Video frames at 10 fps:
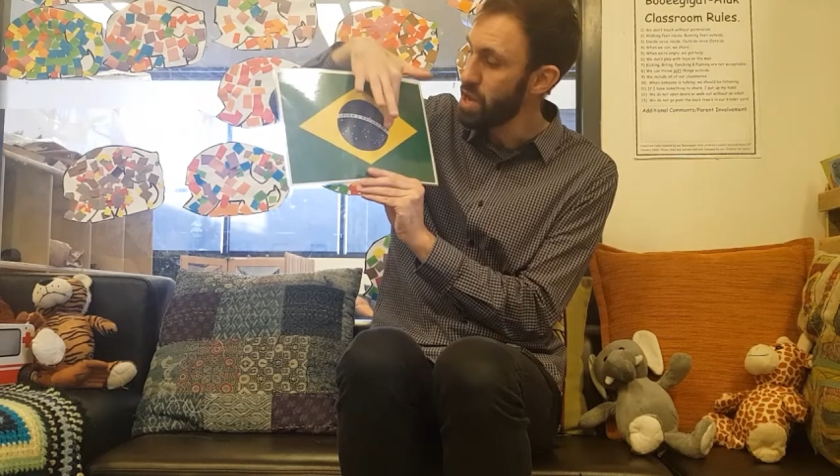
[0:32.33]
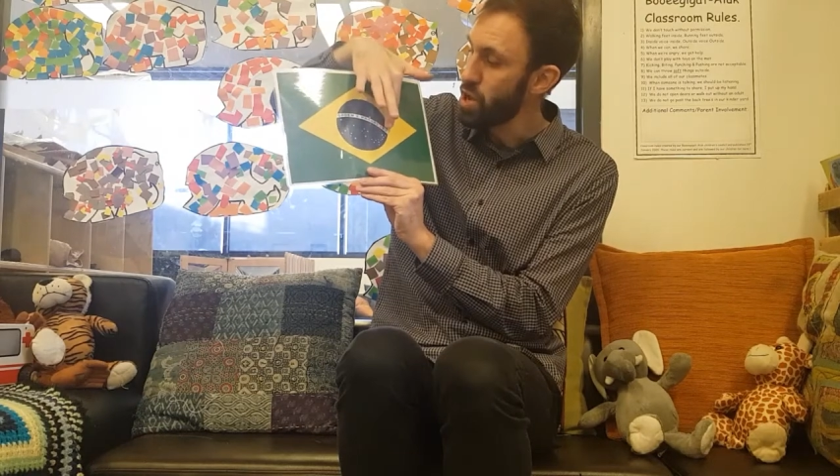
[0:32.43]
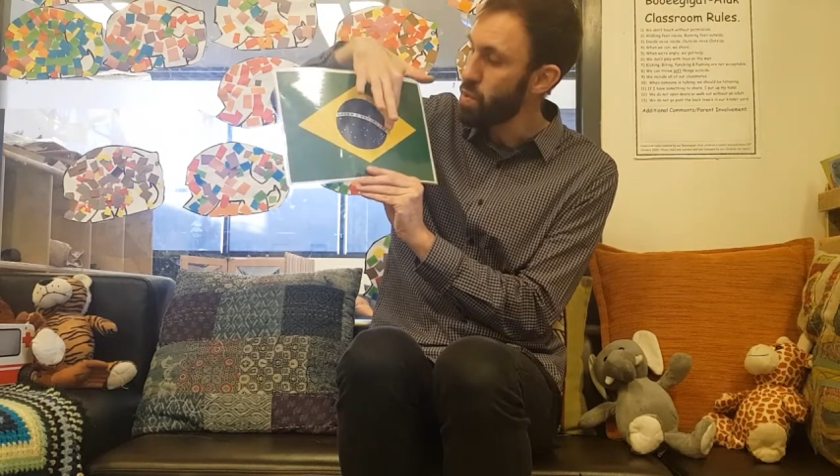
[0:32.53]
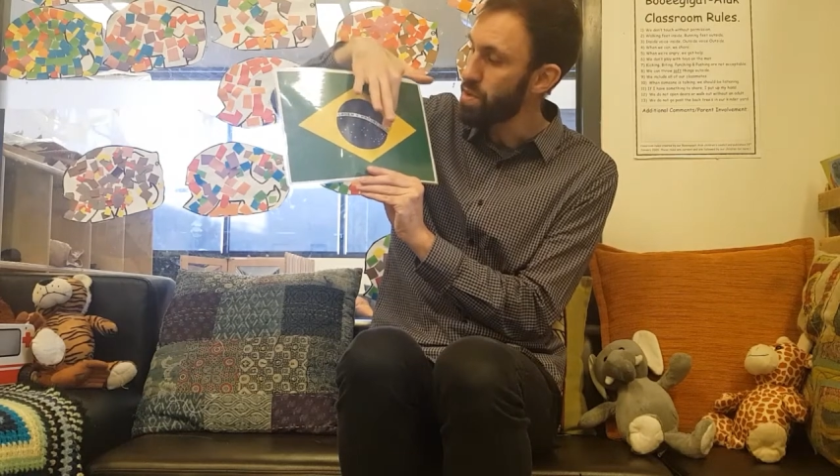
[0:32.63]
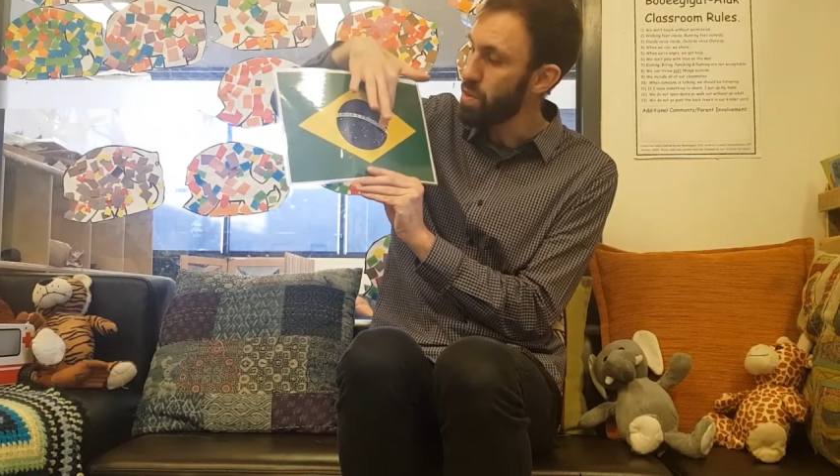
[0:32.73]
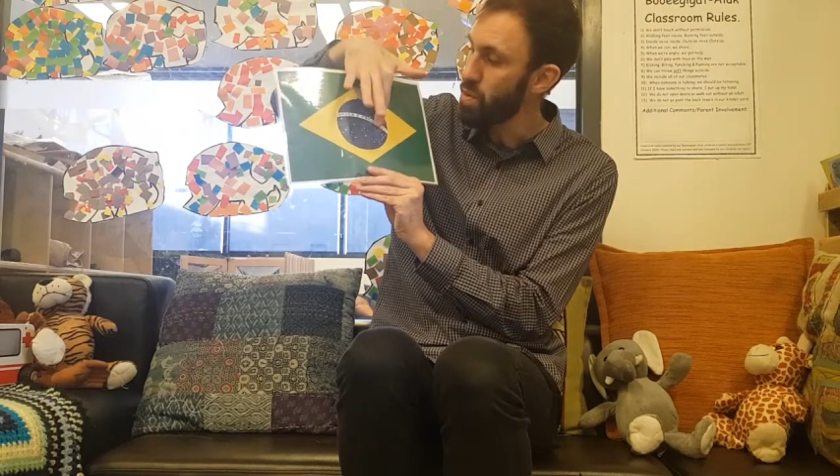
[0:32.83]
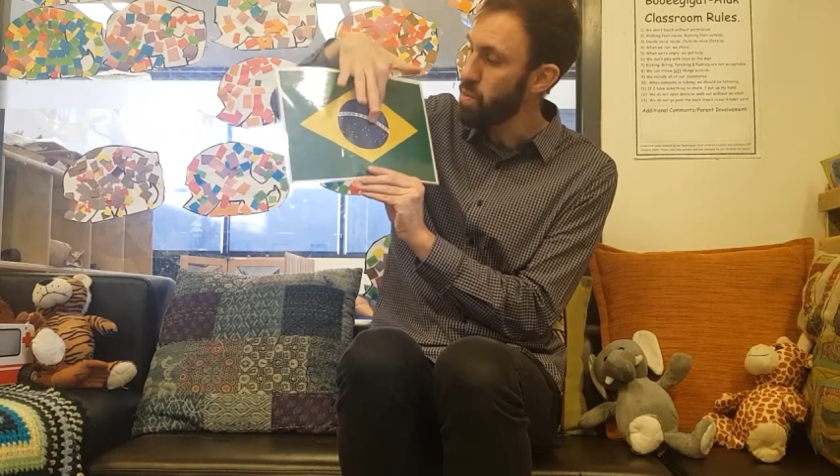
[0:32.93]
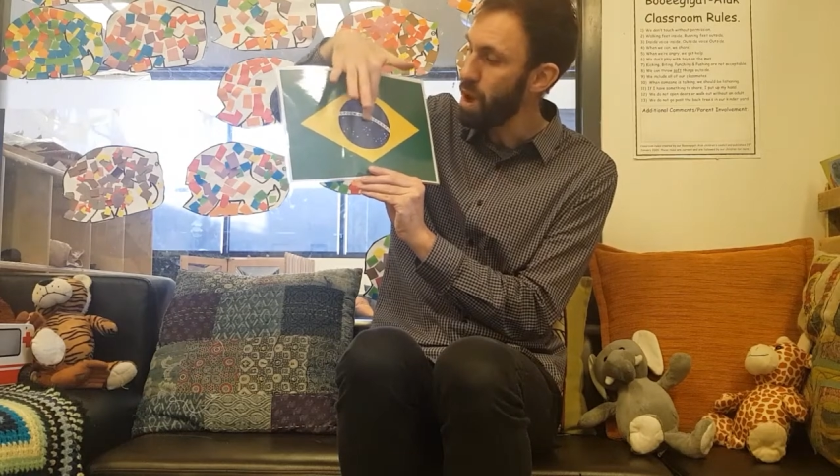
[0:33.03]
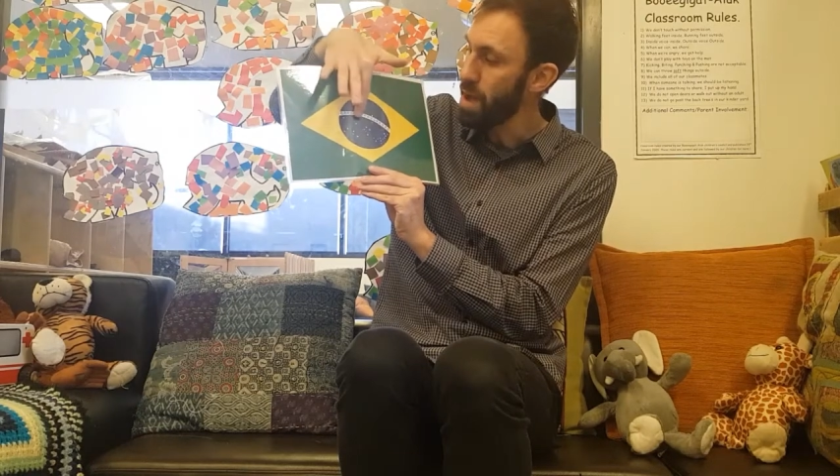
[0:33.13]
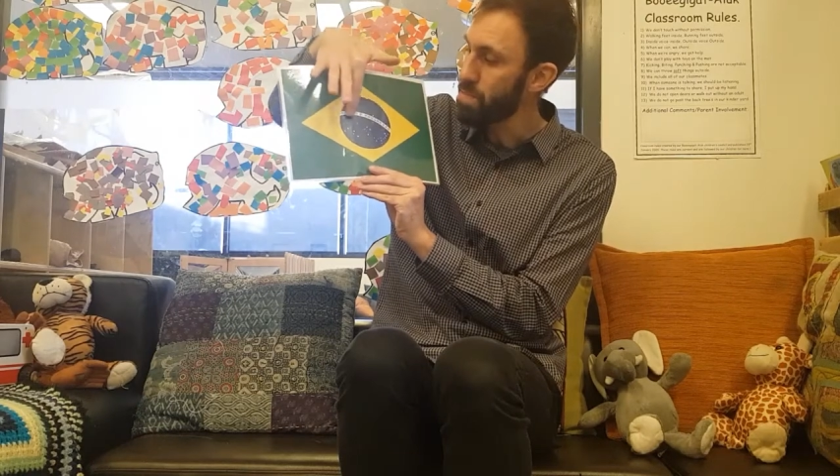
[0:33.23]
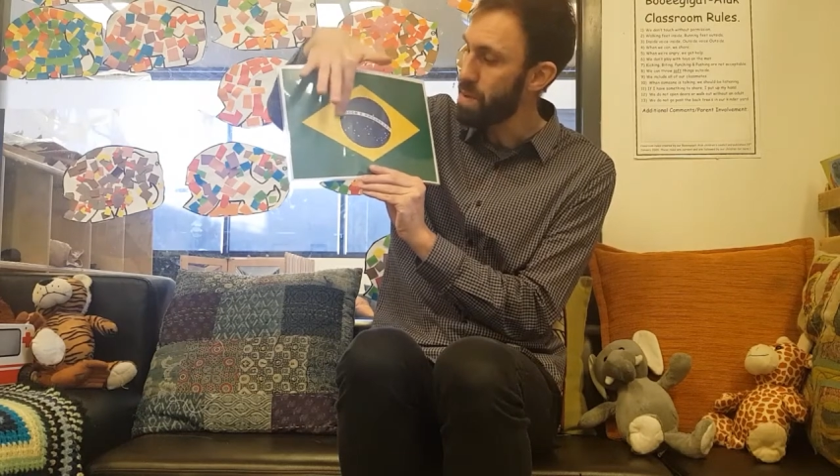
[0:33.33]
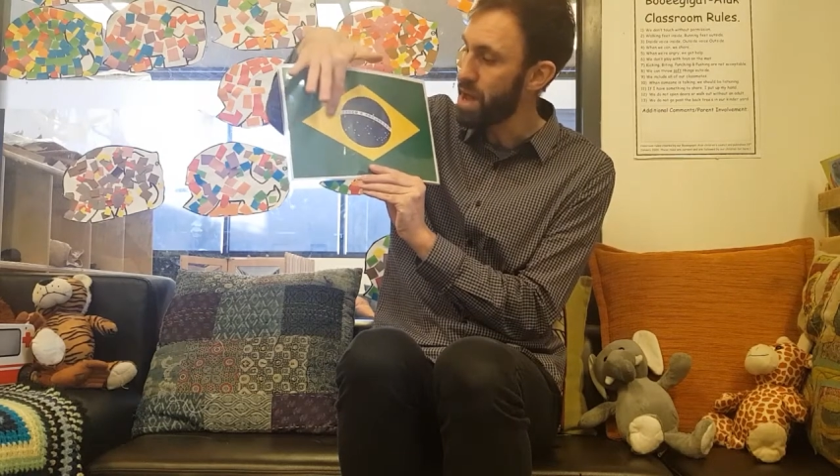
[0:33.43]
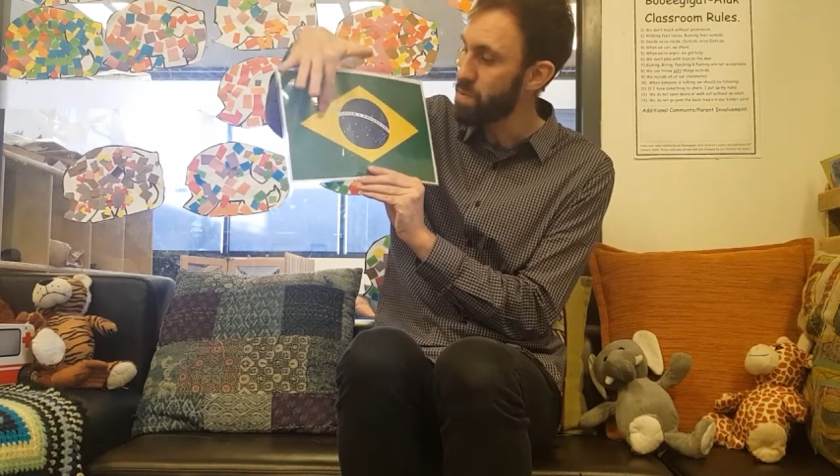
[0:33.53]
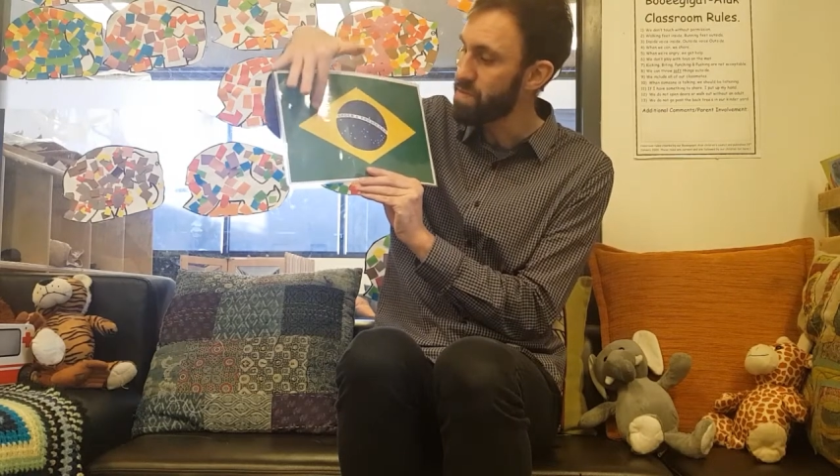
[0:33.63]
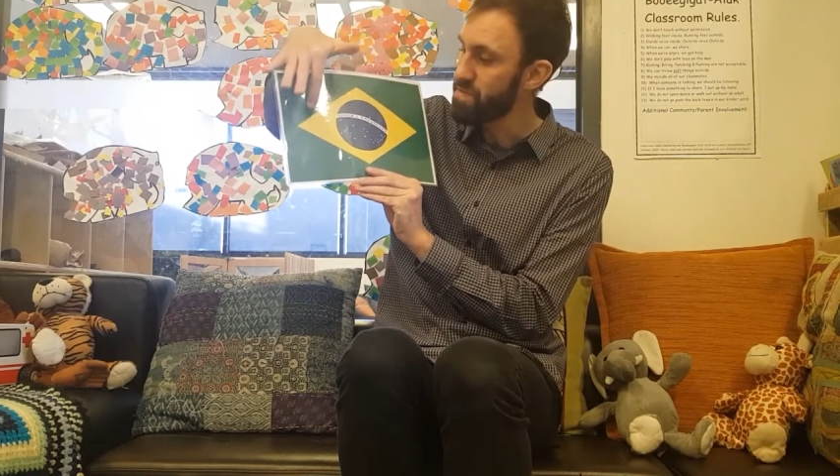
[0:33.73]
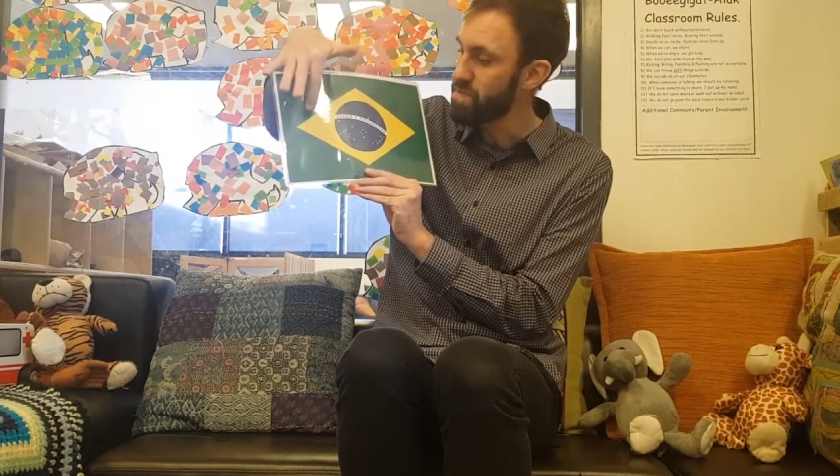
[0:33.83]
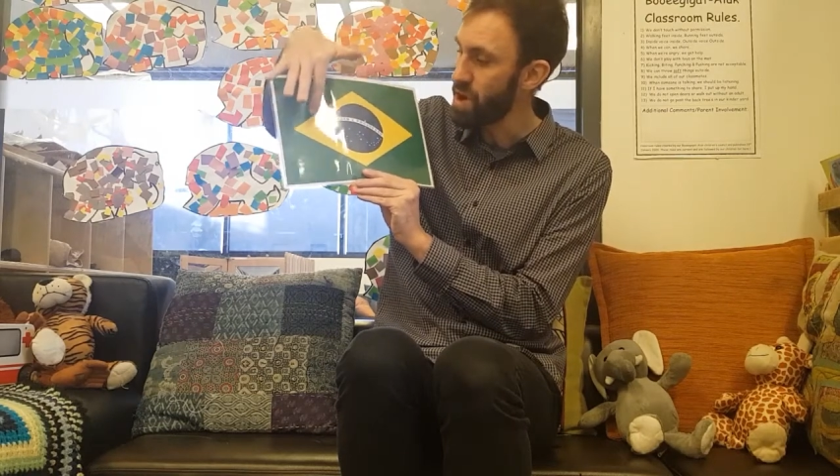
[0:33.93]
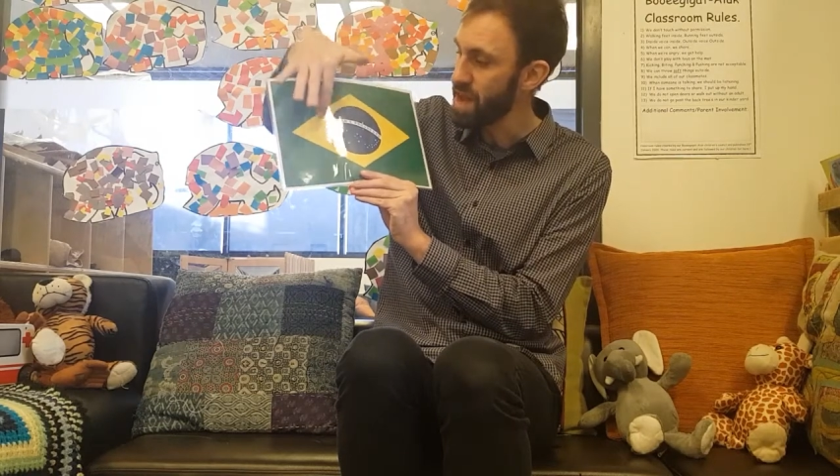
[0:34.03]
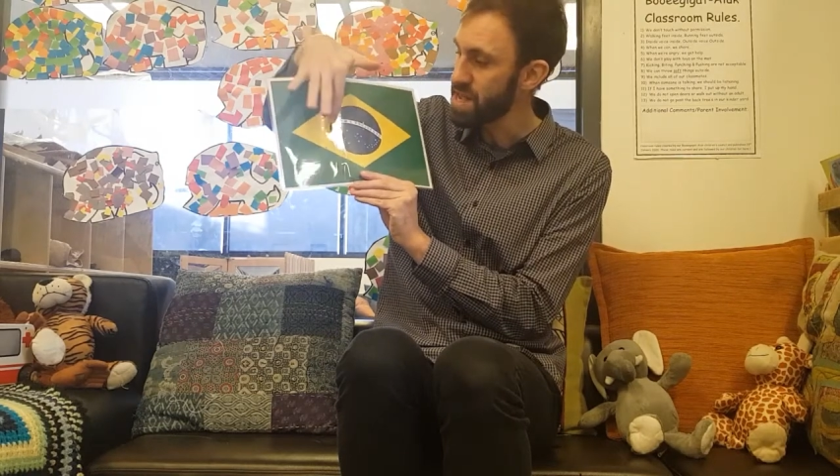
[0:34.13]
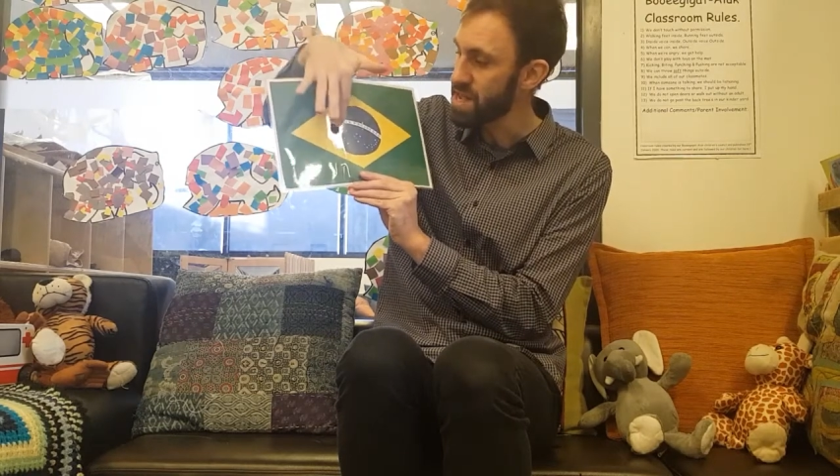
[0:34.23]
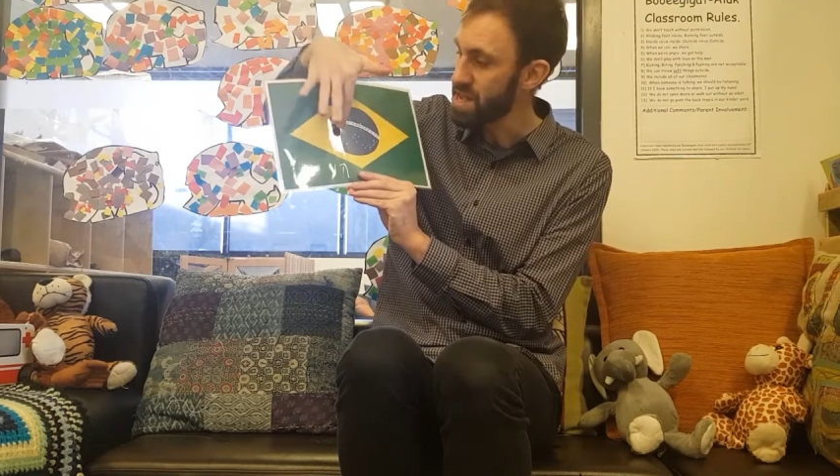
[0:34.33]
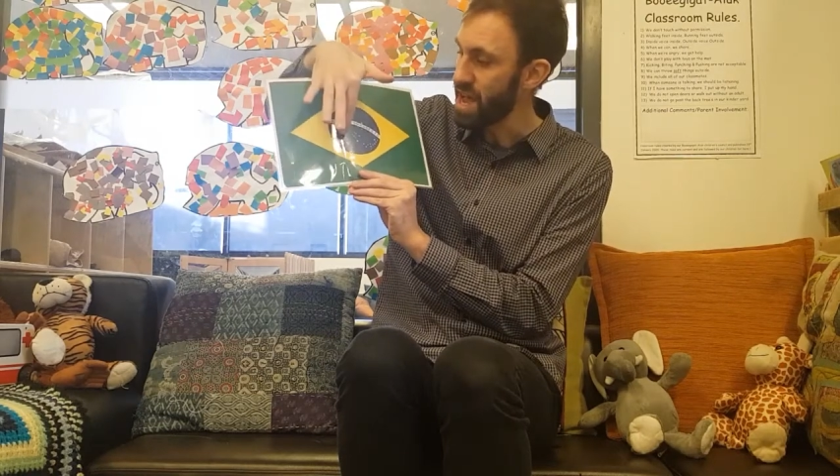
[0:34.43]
with a white banner with writing